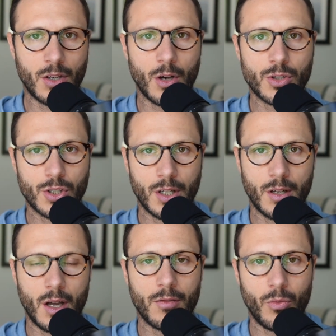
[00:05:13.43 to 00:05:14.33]
notion
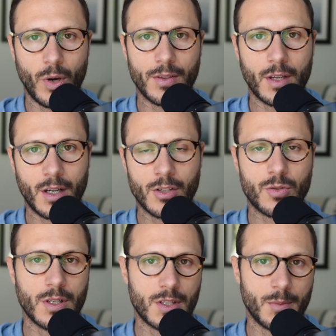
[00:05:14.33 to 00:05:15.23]
of what the
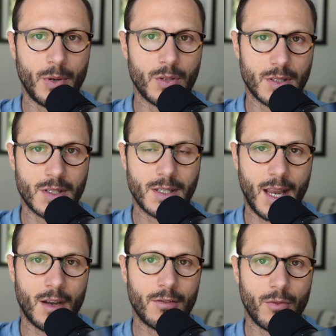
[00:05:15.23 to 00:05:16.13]
country is supposed to
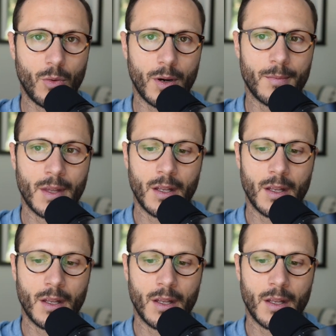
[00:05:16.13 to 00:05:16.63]
stand for.